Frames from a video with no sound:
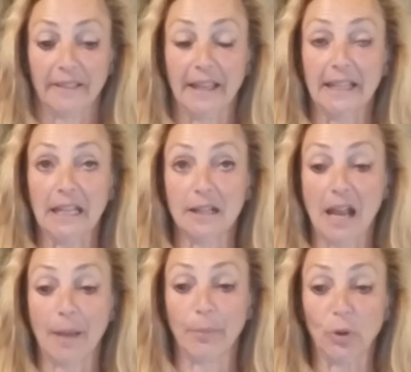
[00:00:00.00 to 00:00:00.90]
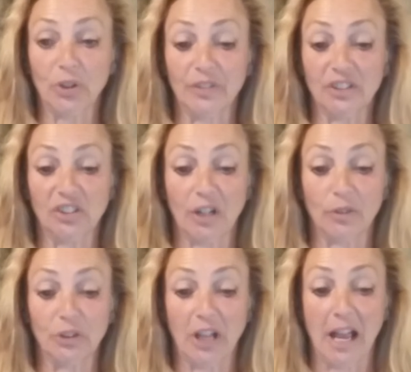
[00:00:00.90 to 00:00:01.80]
They kidnapped both of us
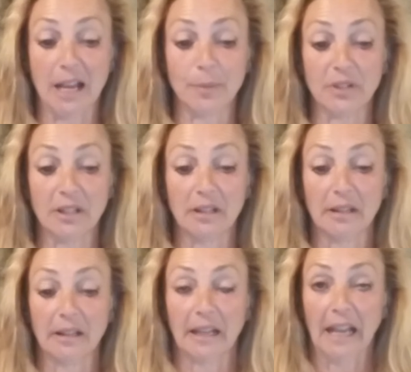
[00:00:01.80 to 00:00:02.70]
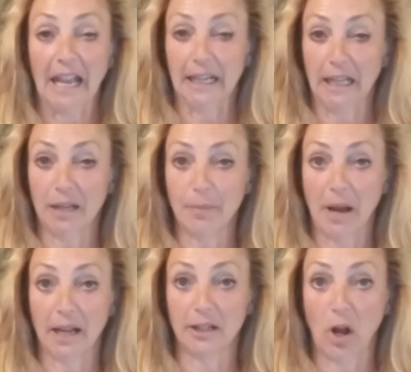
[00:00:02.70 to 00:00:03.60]
several times and hid
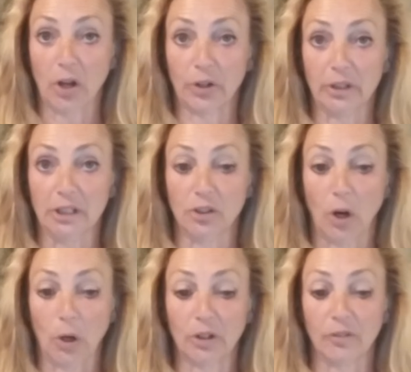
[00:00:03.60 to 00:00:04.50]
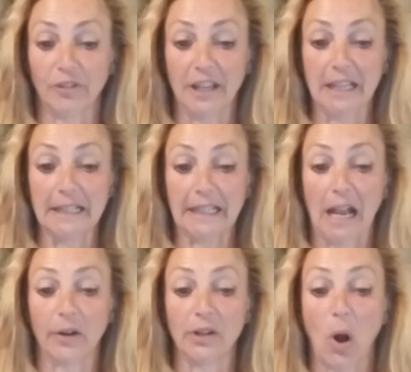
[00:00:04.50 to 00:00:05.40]
my daughter in dark, vacant
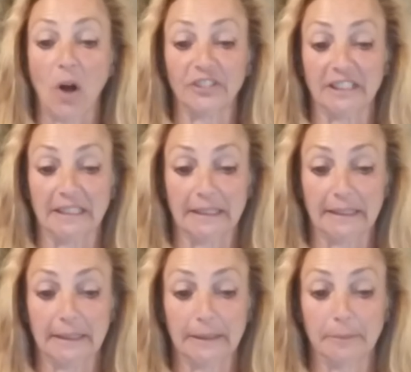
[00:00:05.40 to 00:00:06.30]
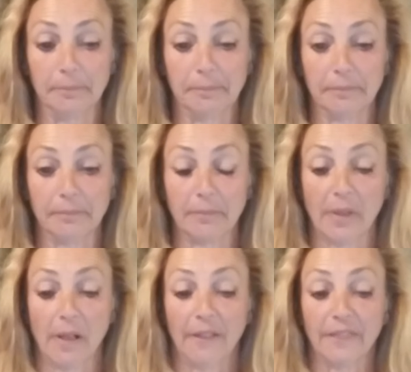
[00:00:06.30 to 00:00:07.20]
county offices.
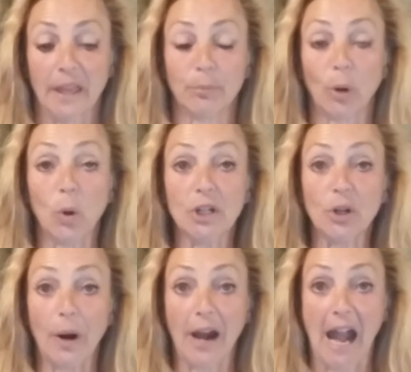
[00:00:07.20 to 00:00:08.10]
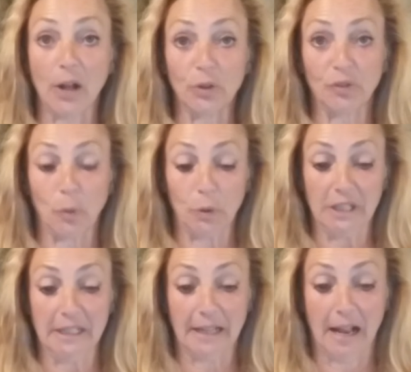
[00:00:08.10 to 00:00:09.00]
They broke into our house
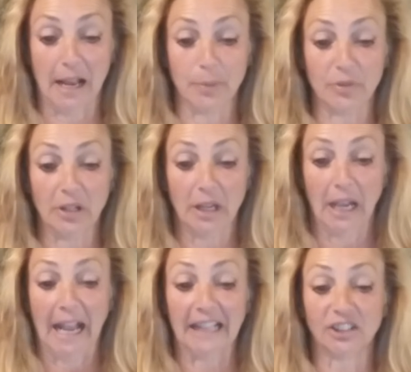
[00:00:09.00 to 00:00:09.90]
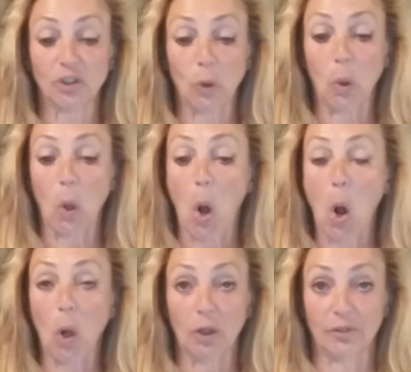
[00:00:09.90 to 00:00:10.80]
14 times and stole
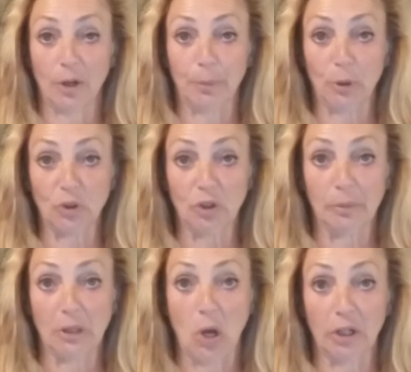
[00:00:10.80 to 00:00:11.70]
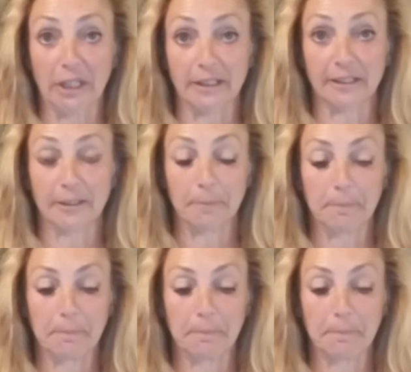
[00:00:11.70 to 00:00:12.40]
all of our personal belongings.